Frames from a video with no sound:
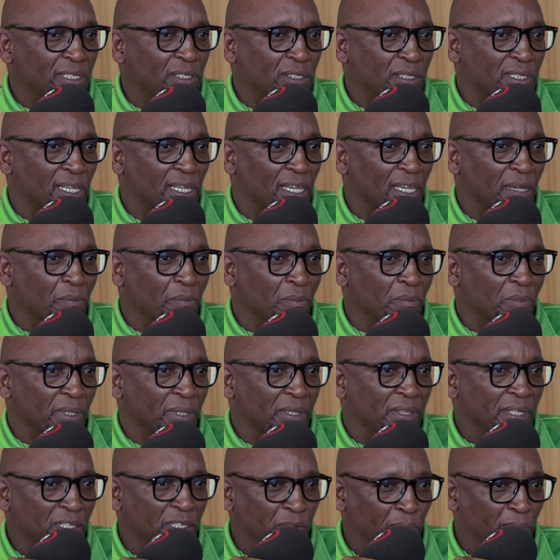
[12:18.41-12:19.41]
It's um,
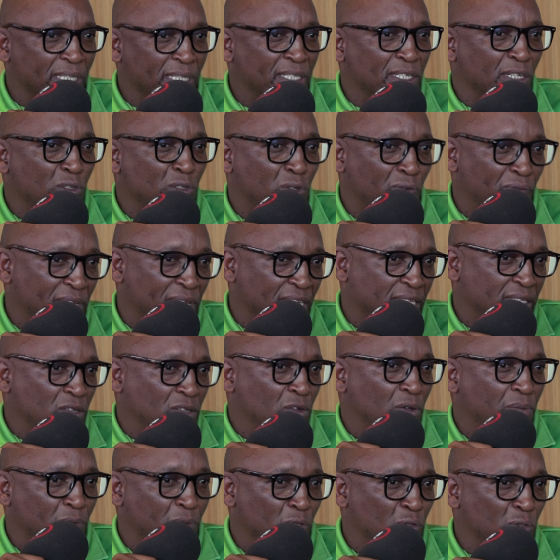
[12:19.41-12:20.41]
thirty percent of that
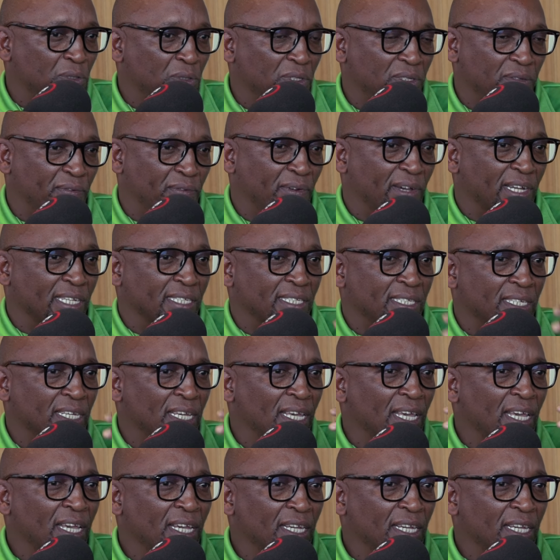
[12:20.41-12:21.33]
opportunity fund.